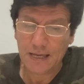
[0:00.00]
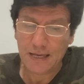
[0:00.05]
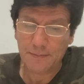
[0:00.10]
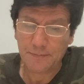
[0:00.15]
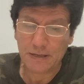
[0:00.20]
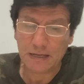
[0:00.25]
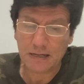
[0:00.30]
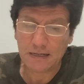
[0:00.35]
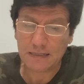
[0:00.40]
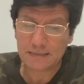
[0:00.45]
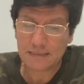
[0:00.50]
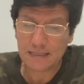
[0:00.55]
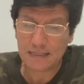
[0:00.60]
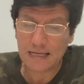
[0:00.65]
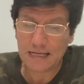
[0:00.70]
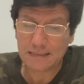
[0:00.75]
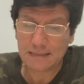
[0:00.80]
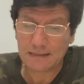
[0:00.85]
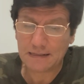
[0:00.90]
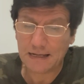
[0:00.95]
because the
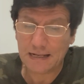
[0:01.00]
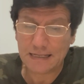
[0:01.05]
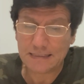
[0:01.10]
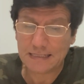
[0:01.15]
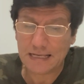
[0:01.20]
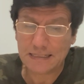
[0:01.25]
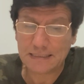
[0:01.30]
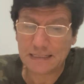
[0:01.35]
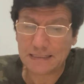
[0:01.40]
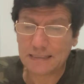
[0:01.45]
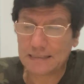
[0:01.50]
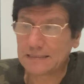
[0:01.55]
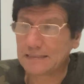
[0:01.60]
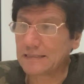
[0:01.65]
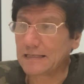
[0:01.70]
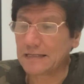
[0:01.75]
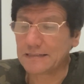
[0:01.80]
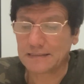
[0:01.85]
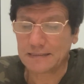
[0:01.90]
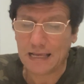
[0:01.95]
lateralization
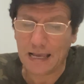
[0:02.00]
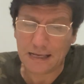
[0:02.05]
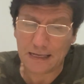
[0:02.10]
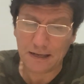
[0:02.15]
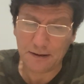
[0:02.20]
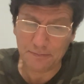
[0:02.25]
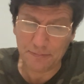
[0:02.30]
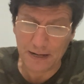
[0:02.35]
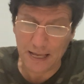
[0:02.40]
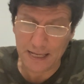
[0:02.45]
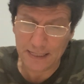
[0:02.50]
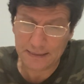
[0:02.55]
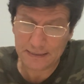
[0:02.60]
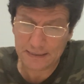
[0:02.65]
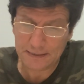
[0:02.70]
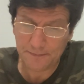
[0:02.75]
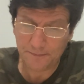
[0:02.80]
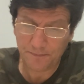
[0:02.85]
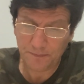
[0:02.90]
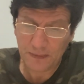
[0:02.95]
is taking
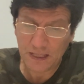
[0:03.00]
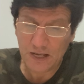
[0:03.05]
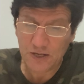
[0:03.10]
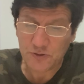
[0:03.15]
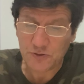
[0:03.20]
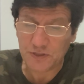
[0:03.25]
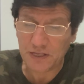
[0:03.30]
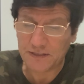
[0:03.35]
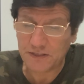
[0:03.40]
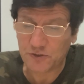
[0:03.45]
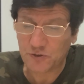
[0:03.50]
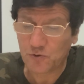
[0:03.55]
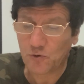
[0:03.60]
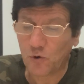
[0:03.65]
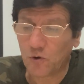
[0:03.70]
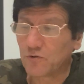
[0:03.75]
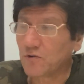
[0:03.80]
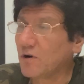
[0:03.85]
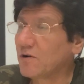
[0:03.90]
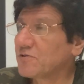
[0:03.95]
place. So that is
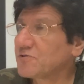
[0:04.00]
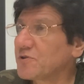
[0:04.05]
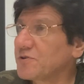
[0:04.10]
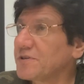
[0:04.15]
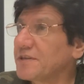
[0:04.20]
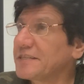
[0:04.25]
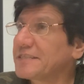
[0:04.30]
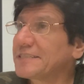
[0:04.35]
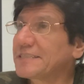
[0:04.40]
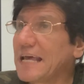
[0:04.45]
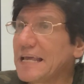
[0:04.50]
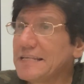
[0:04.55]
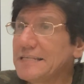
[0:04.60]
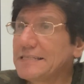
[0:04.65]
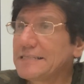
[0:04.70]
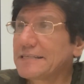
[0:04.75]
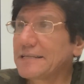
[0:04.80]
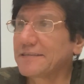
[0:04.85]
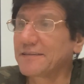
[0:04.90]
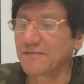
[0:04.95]
called also the
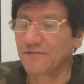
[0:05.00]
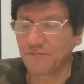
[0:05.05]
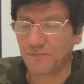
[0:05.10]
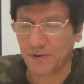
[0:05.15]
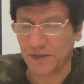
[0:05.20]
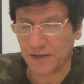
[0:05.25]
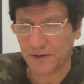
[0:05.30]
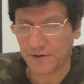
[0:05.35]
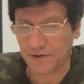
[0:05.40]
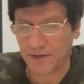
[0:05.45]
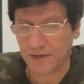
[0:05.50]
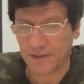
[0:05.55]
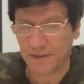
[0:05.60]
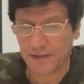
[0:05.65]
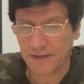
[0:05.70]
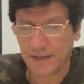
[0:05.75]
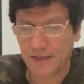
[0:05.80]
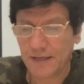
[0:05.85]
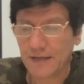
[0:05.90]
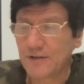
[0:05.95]
sensitive period.
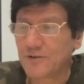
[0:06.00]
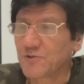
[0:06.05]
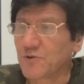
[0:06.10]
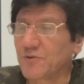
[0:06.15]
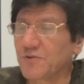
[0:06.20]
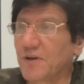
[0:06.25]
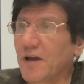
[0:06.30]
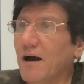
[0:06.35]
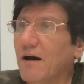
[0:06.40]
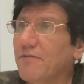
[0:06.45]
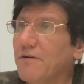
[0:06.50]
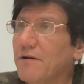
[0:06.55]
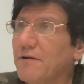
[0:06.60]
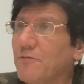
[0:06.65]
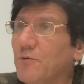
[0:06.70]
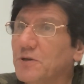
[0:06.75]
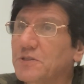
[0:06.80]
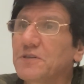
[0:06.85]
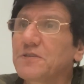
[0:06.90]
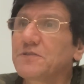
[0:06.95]
So
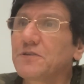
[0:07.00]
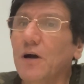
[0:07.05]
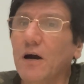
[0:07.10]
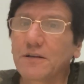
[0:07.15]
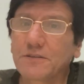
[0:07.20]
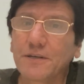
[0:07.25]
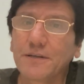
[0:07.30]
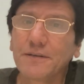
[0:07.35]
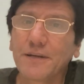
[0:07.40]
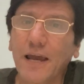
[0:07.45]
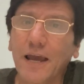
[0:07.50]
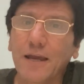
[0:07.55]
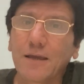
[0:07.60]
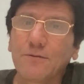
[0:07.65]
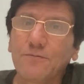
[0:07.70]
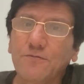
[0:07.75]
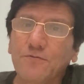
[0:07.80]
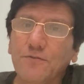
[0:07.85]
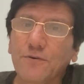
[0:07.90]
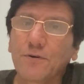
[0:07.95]
what is the other
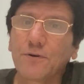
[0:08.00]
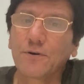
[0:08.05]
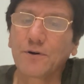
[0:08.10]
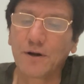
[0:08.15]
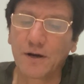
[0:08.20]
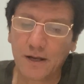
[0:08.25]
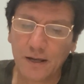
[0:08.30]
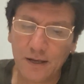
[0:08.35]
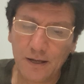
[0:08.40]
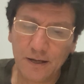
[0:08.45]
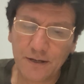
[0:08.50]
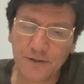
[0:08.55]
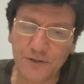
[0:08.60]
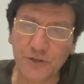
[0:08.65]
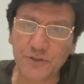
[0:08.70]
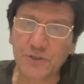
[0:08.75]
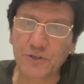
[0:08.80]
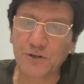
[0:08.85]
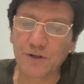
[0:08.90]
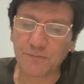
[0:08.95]
name for
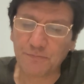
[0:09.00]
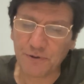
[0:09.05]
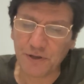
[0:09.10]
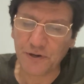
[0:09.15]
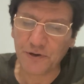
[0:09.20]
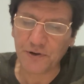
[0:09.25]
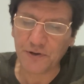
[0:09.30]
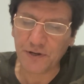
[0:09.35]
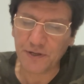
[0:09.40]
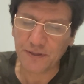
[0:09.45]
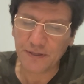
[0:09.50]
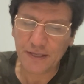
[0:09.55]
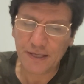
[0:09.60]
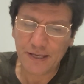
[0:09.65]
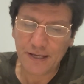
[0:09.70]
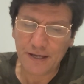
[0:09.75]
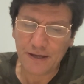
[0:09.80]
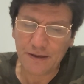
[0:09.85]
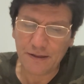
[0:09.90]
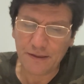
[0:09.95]
critical period?
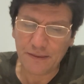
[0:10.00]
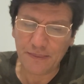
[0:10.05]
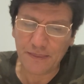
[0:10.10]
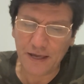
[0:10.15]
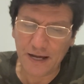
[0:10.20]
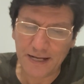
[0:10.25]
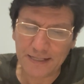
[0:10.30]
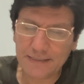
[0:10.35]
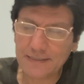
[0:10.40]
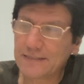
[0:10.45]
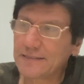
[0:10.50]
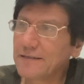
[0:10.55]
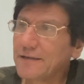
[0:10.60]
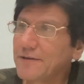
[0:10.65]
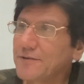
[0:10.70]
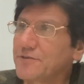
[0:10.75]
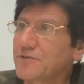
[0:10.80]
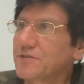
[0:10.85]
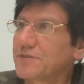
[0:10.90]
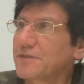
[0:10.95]

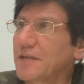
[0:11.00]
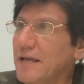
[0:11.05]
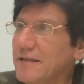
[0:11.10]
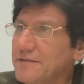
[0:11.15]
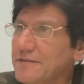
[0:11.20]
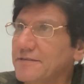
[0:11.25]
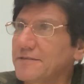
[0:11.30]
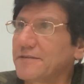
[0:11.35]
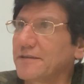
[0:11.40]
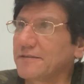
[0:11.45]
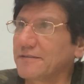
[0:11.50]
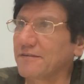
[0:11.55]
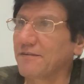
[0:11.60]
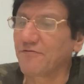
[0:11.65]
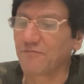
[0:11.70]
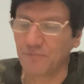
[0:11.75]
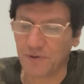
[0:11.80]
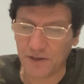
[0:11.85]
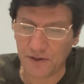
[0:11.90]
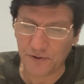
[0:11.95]
That's
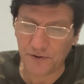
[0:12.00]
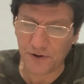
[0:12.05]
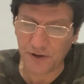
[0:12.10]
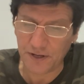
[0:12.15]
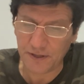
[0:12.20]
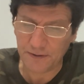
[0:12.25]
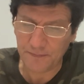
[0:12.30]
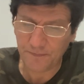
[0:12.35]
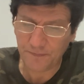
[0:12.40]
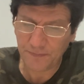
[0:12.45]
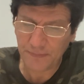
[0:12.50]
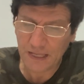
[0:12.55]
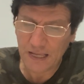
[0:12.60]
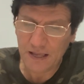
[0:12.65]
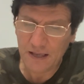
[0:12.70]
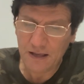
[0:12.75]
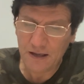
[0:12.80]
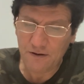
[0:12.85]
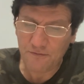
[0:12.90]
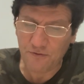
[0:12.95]
sensitive period
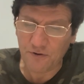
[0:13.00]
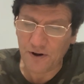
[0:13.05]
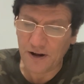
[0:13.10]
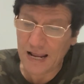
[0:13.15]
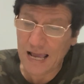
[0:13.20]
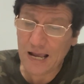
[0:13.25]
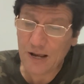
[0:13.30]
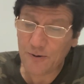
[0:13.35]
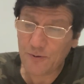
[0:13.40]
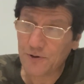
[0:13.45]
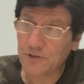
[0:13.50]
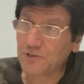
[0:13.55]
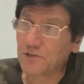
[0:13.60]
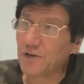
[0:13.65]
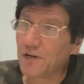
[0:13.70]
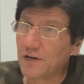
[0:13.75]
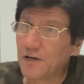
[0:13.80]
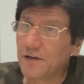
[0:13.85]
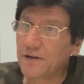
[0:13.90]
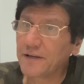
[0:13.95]
for language
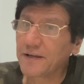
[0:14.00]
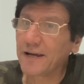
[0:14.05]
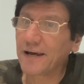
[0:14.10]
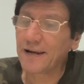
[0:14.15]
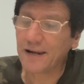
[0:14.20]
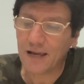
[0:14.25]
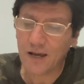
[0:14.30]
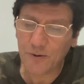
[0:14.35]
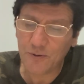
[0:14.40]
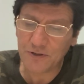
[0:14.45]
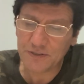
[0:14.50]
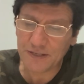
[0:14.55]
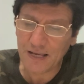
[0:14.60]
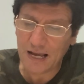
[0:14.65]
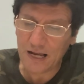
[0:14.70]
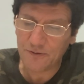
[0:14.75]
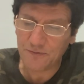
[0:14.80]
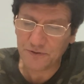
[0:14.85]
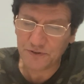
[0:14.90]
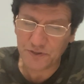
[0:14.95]
learning and language
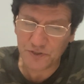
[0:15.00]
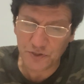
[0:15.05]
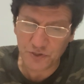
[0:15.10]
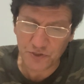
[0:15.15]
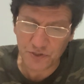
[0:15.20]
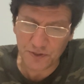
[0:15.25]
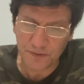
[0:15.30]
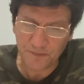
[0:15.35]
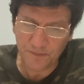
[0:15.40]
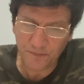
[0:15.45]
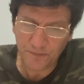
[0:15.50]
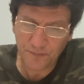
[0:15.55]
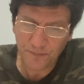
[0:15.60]
acquisition.